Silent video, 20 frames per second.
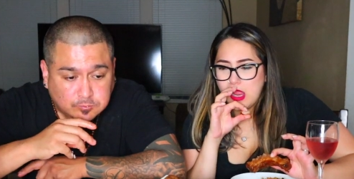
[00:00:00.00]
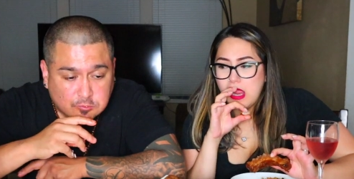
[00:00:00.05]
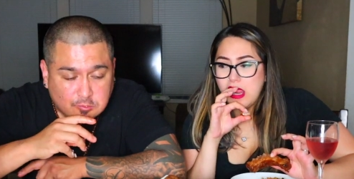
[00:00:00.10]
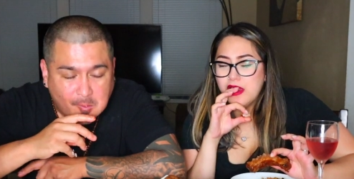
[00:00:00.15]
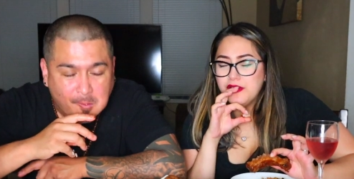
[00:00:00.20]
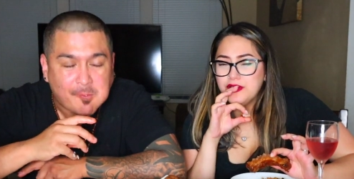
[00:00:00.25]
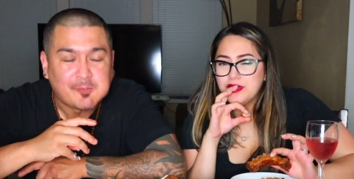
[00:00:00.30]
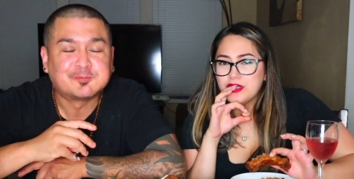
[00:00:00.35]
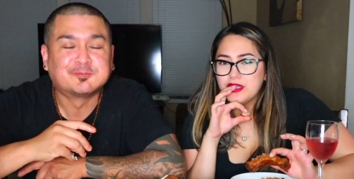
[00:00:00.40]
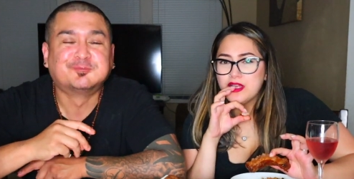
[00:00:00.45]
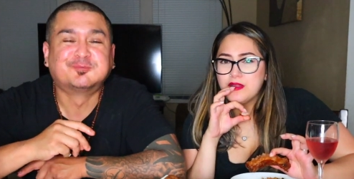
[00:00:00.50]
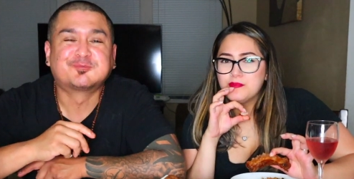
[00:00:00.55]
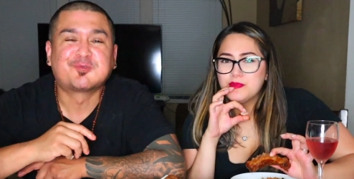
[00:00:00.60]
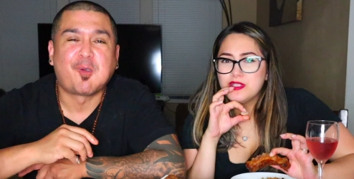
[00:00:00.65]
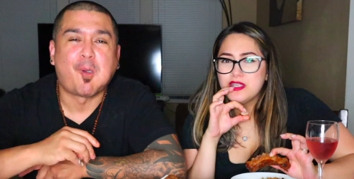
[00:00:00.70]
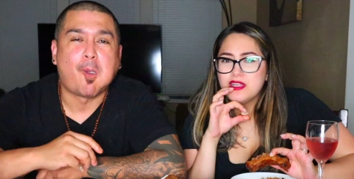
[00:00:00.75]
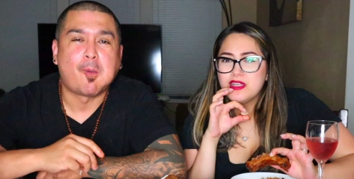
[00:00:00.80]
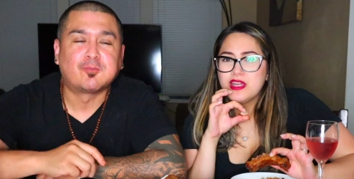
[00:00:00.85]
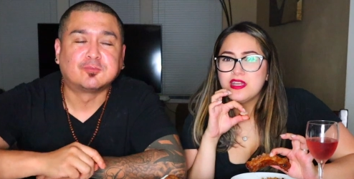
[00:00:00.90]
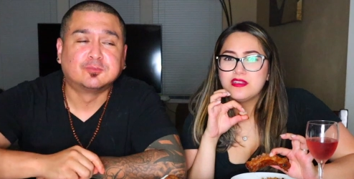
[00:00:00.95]
Speaker 1: and it kept
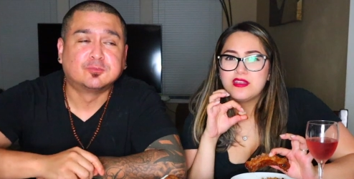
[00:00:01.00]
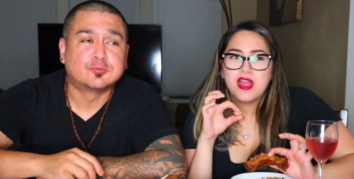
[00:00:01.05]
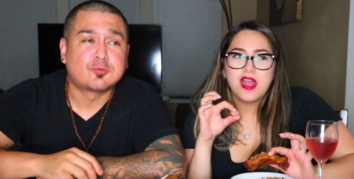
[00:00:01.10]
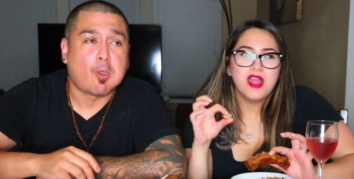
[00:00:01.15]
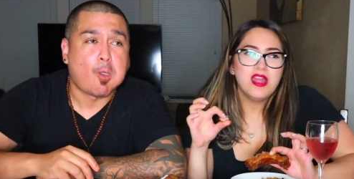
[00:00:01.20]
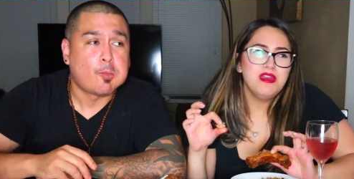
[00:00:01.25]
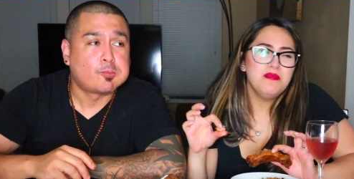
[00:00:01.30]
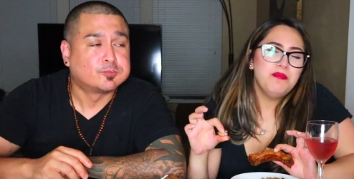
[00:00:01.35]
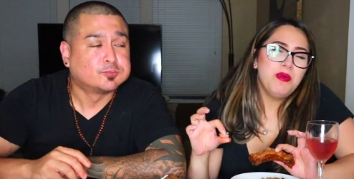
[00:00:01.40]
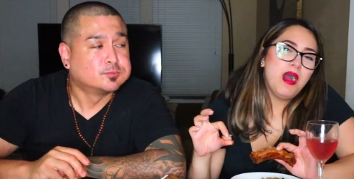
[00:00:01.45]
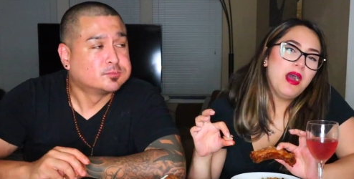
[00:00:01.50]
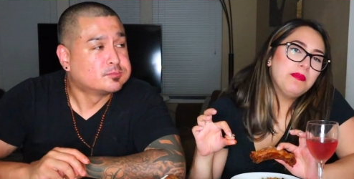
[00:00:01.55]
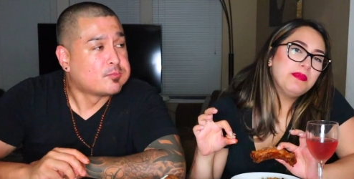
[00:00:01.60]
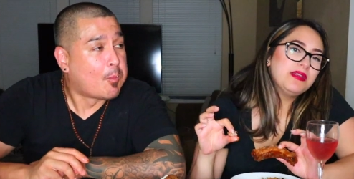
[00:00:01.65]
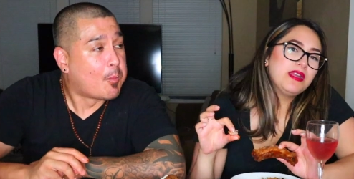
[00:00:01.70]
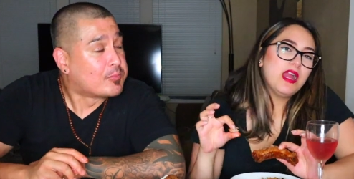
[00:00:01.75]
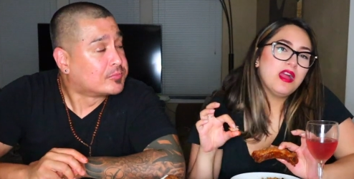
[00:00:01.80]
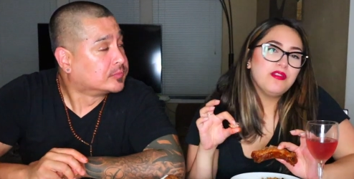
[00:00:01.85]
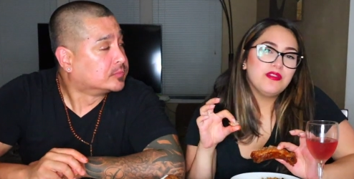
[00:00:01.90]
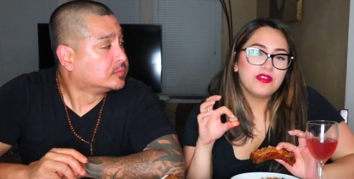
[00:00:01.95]
seeing his head
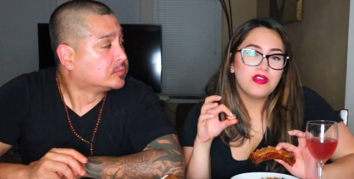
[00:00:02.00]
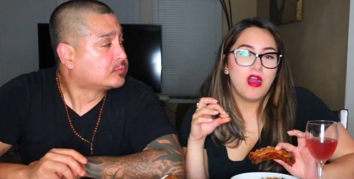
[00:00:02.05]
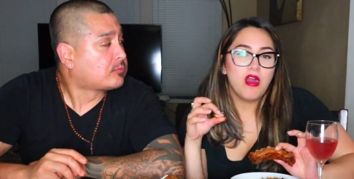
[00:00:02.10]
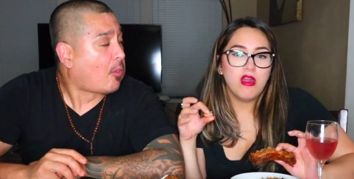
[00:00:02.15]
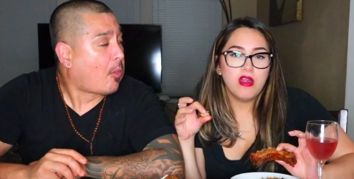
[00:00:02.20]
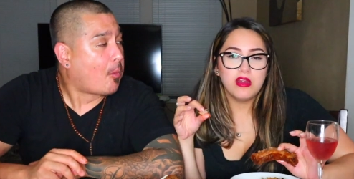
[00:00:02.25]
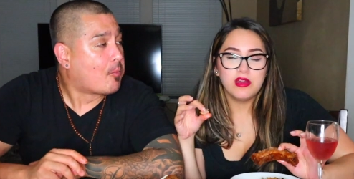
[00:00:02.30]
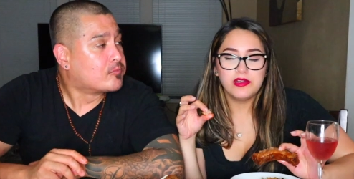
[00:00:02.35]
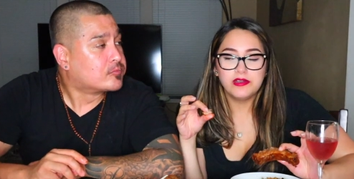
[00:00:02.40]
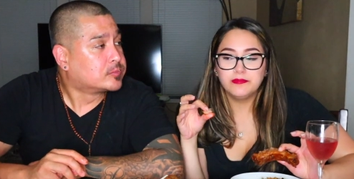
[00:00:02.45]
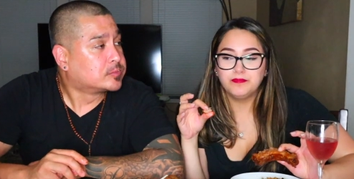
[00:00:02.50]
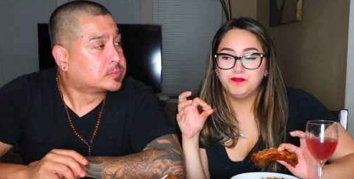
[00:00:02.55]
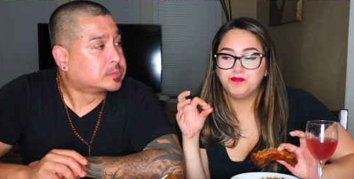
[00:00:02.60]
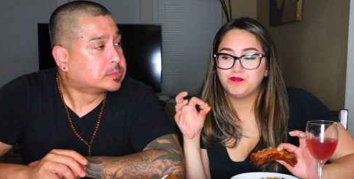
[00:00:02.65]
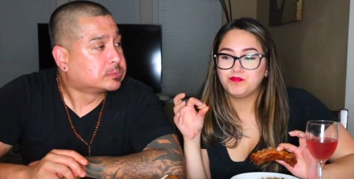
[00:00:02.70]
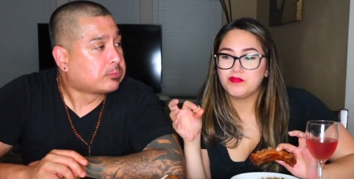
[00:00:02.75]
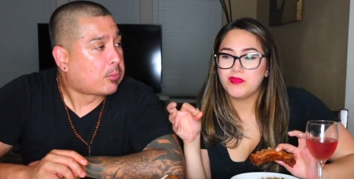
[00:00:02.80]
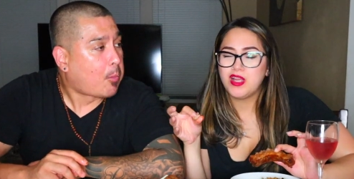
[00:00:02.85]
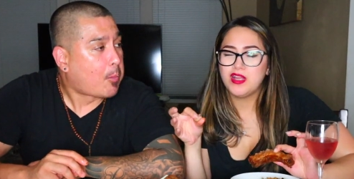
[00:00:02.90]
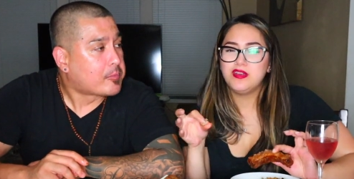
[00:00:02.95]
popping out of the car,
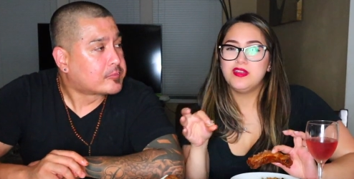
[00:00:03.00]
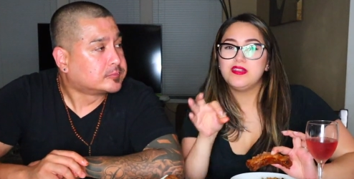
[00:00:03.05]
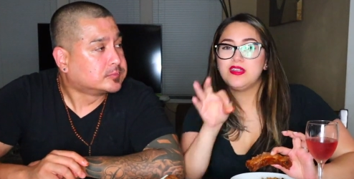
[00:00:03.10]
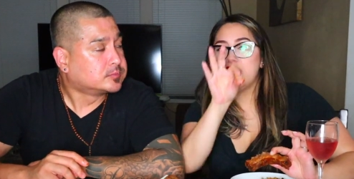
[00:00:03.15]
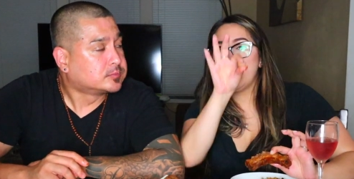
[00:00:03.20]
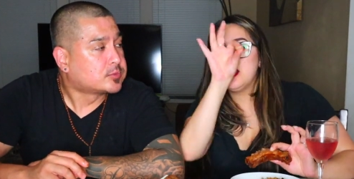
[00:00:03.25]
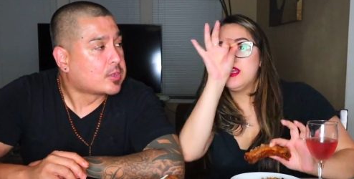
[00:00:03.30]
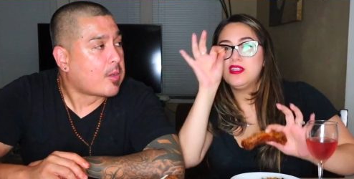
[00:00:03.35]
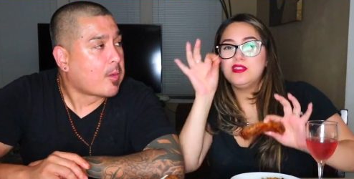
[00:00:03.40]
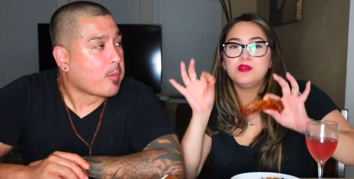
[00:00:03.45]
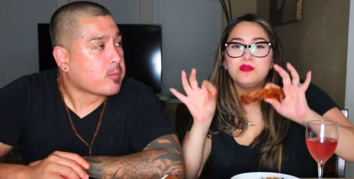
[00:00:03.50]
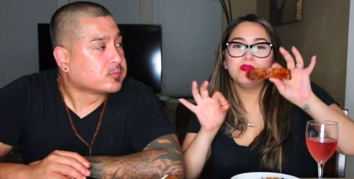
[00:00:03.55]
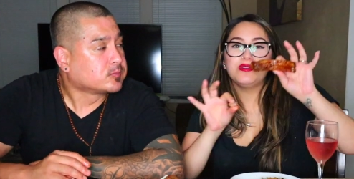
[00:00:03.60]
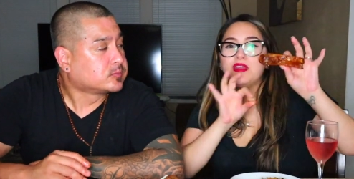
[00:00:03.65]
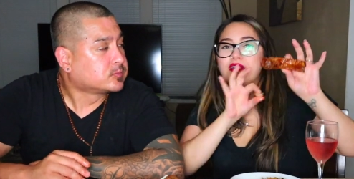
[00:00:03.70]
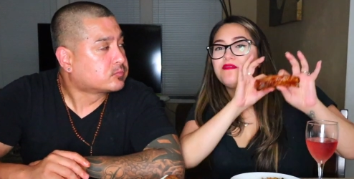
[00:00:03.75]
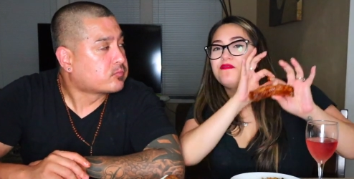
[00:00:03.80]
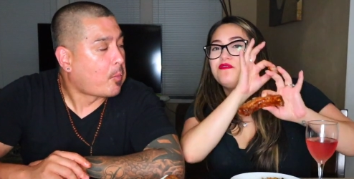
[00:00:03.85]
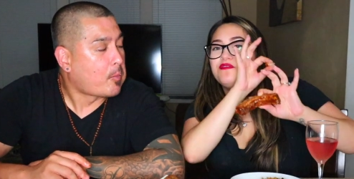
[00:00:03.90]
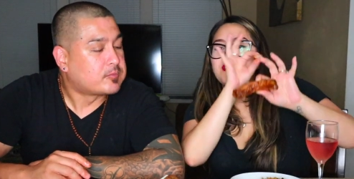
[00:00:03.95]
and his hands were
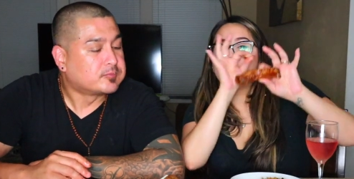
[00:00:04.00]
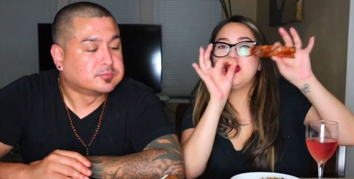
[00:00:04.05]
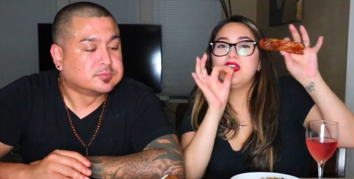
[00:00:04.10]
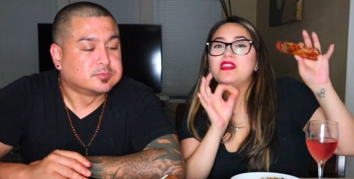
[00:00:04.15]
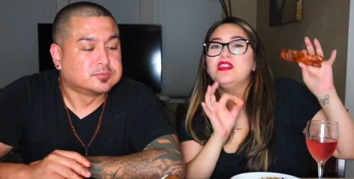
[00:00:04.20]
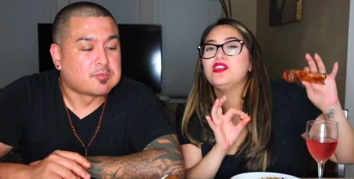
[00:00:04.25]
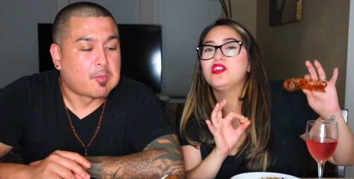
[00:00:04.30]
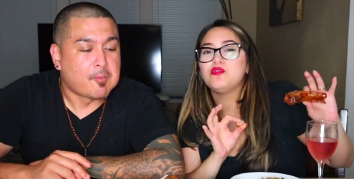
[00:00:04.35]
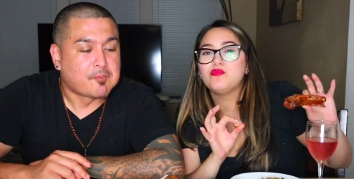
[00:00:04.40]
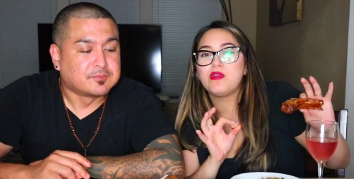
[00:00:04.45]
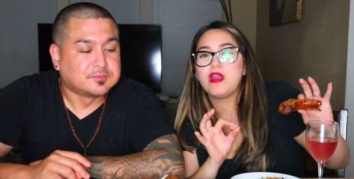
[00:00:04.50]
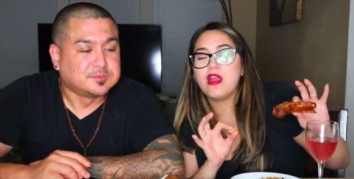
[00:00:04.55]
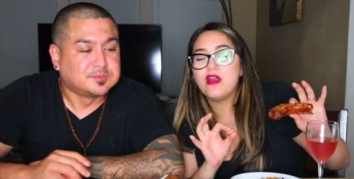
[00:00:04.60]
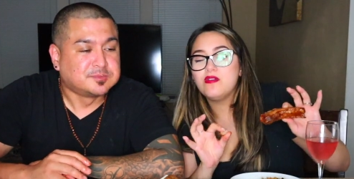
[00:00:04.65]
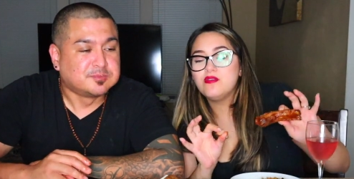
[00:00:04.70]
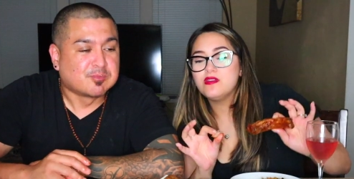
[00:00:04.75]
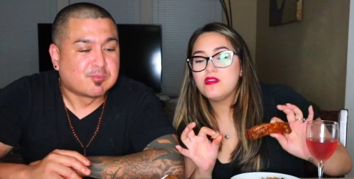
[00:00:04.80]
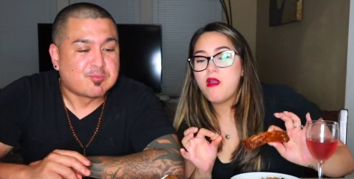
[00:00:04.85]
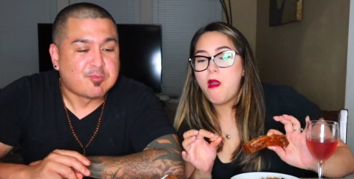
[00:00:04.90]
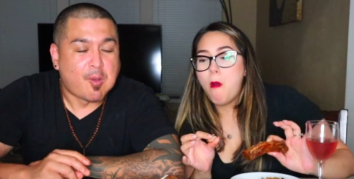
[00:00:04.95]
like flailing
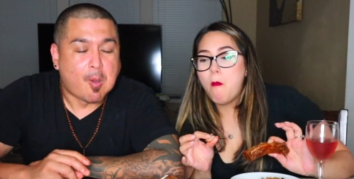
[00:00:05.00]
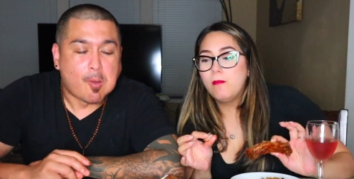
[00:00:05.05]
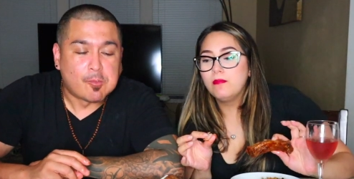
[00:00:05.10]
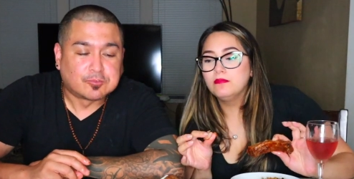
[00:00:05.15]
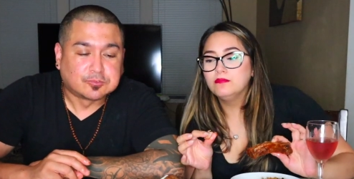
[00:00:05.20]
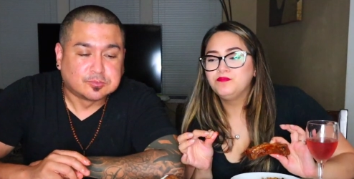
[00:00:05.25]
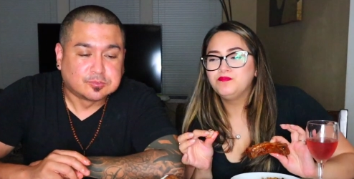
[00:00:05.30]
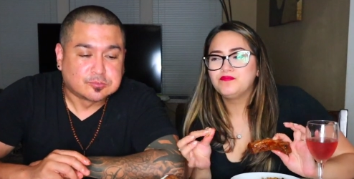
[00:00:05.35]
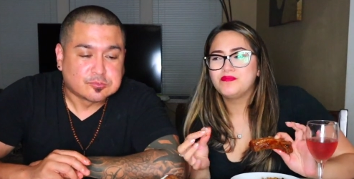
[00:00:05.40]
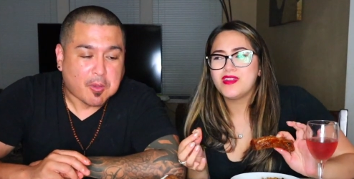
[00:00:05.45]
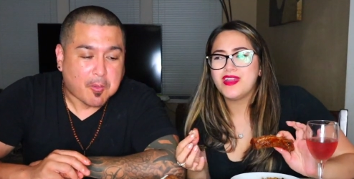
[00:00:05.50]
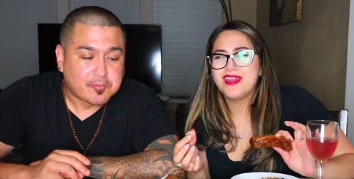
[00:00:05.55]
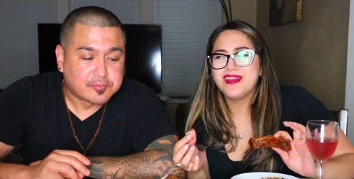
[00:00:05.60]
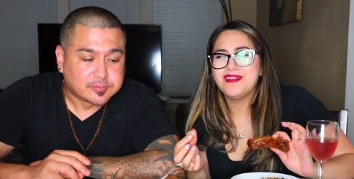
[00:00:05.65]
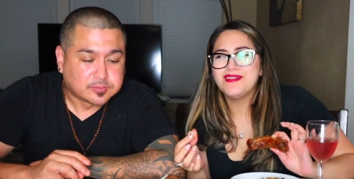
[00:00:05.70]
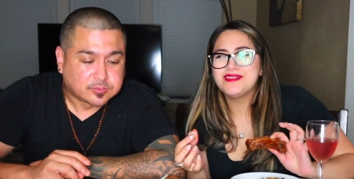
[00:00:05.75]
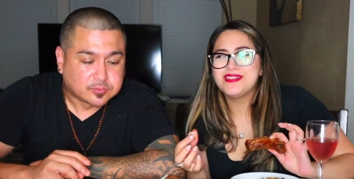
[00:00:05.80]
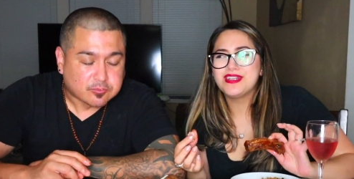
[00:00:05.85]
around, and I